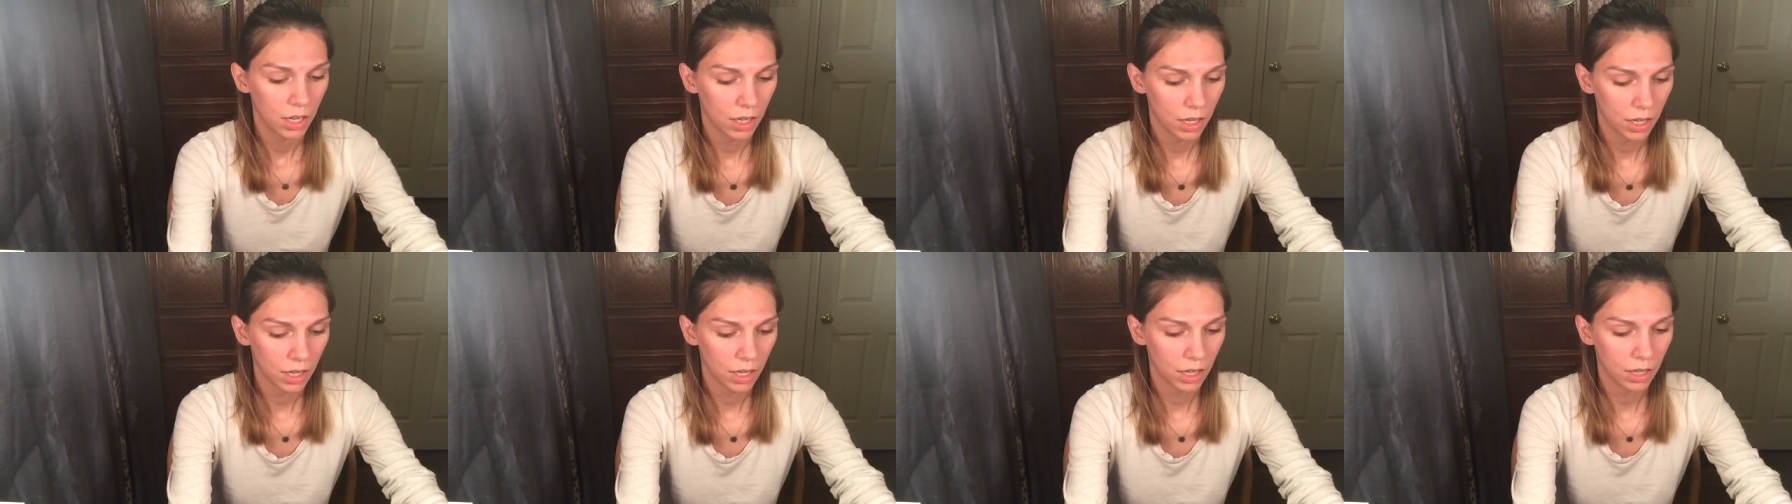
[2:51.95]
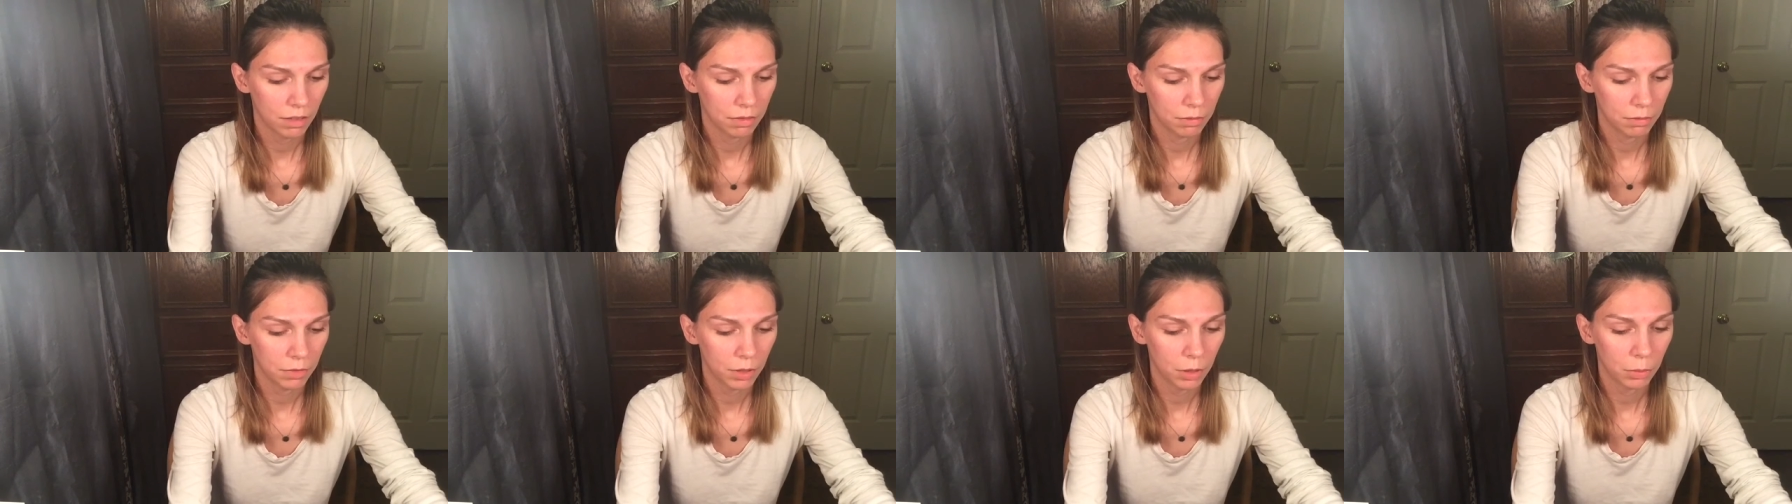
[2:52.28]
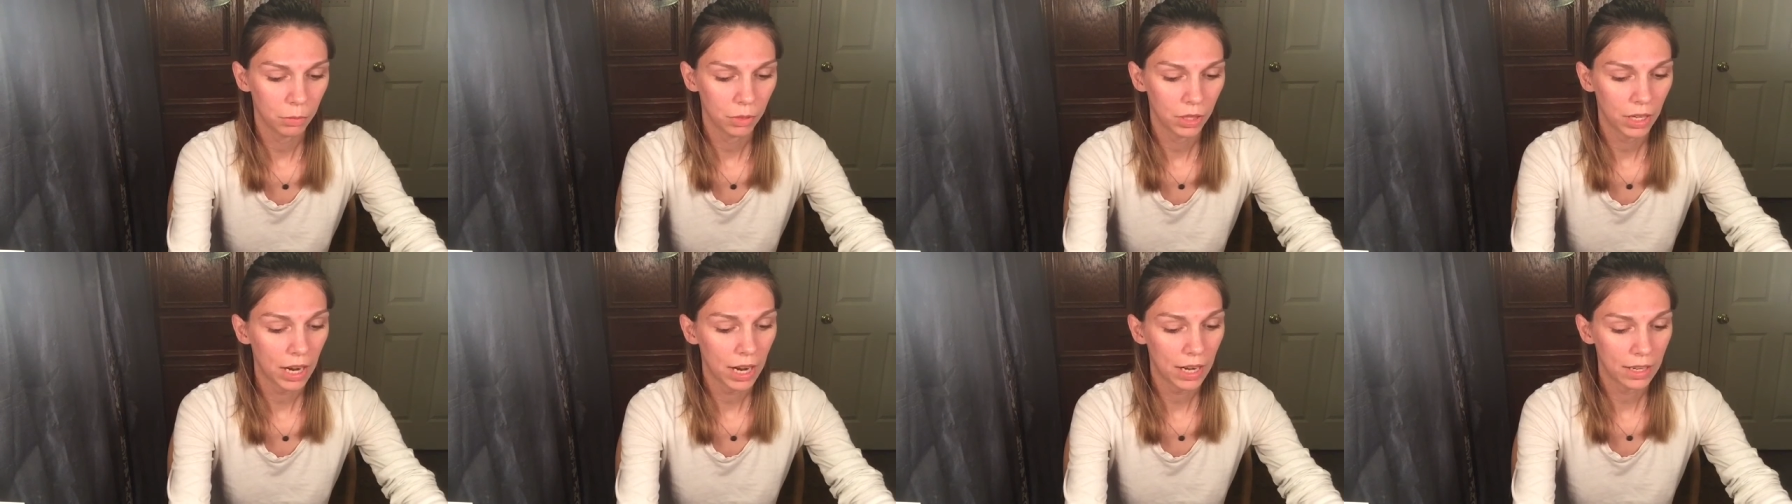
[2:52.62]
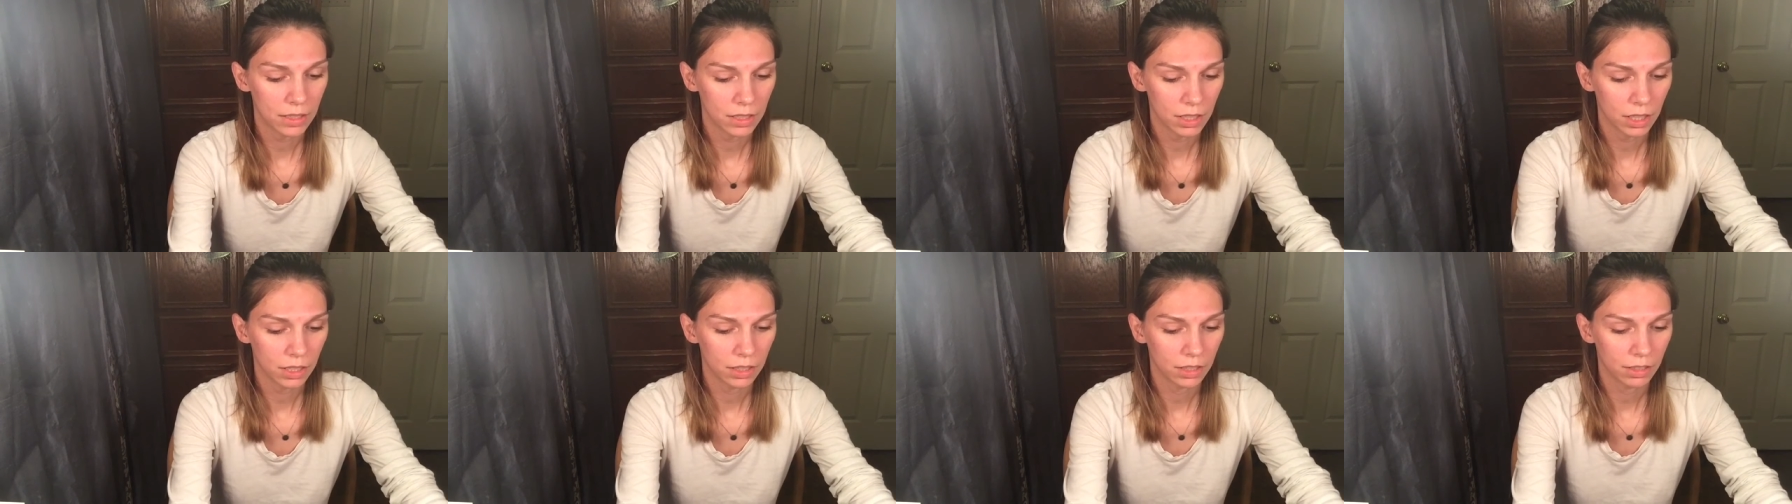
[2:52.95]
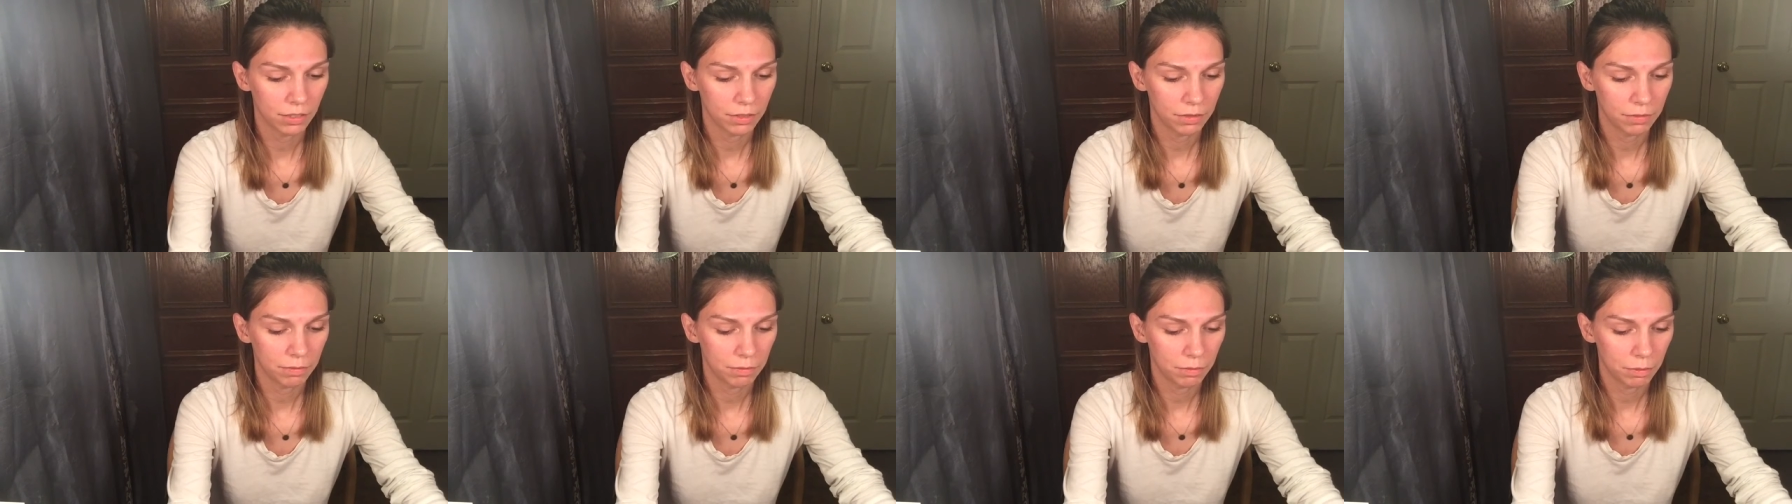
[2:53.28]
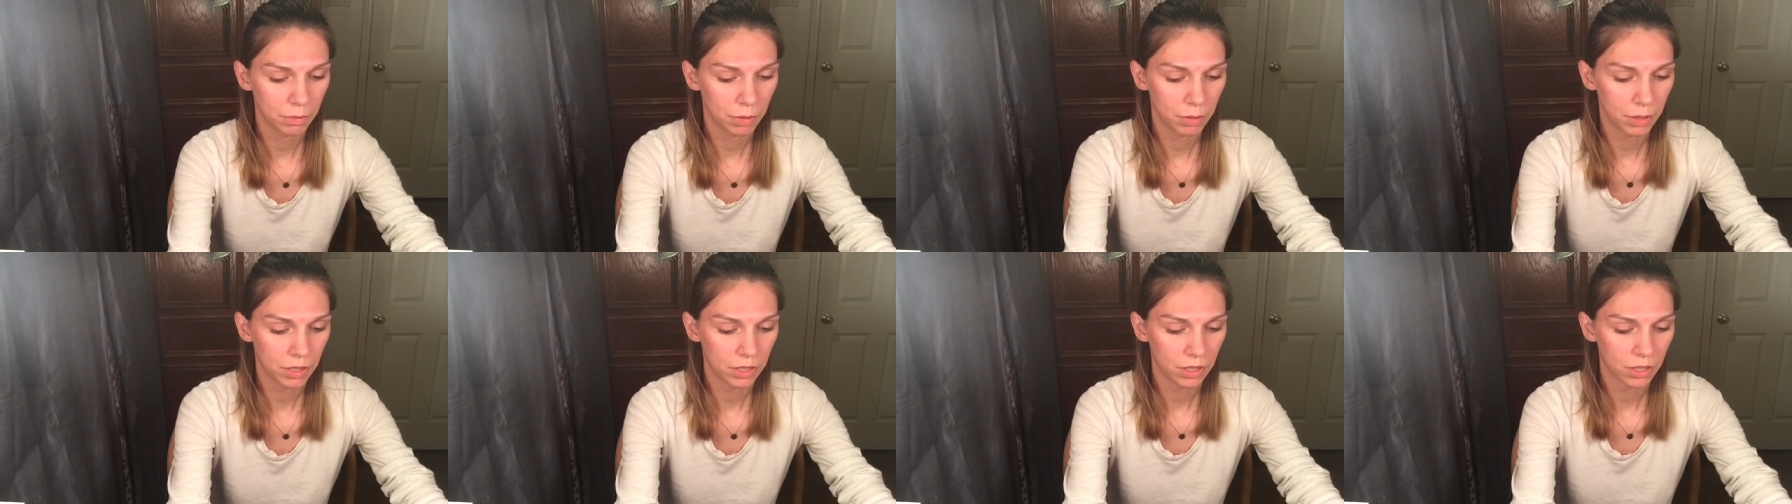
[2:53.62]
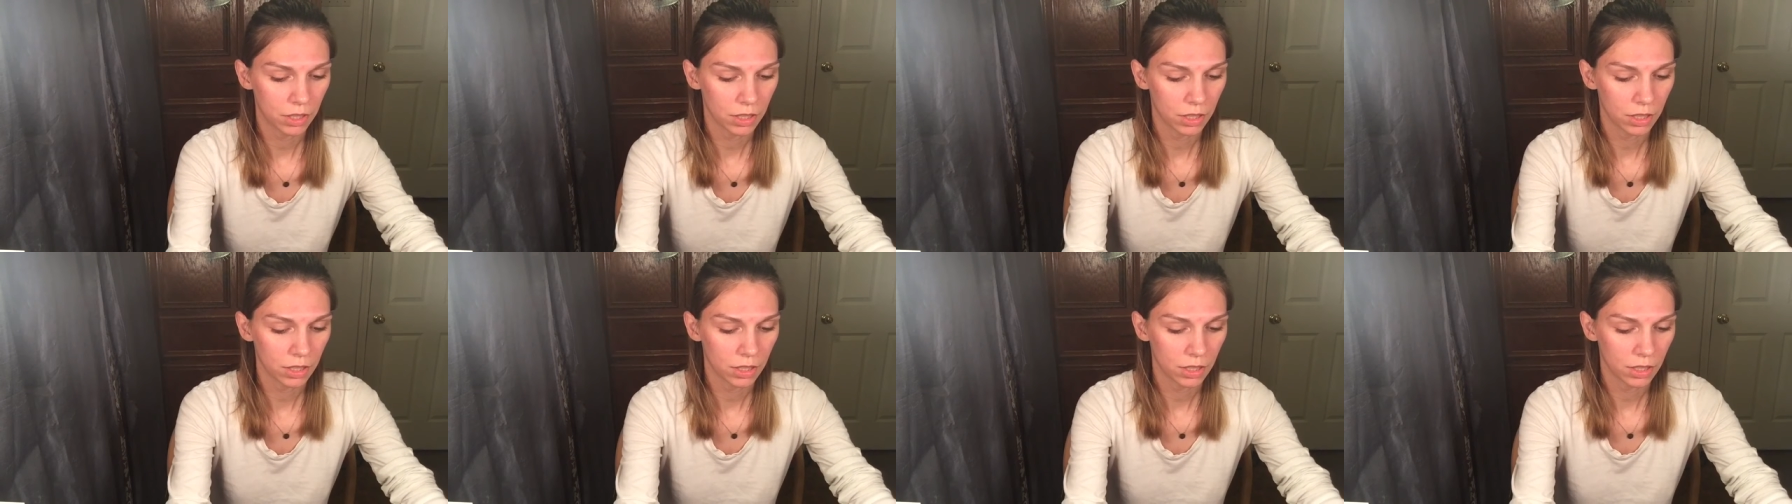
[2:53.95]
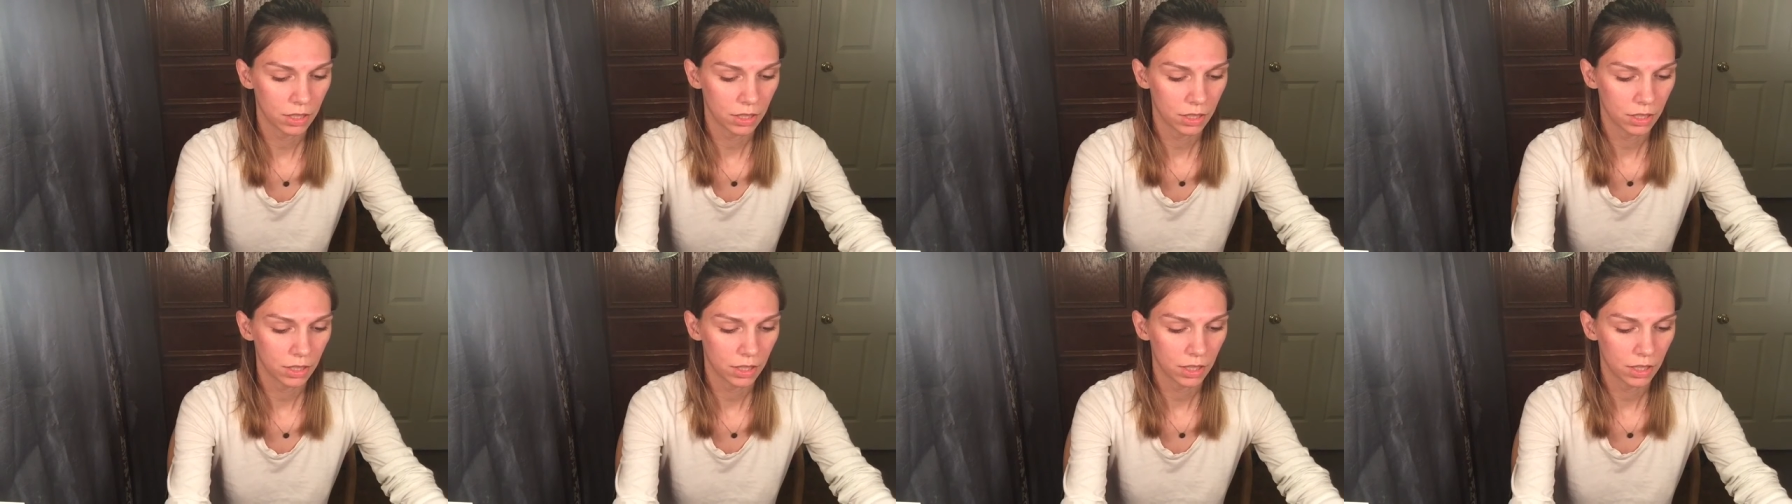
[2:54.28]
Um, from what I saw in the picture,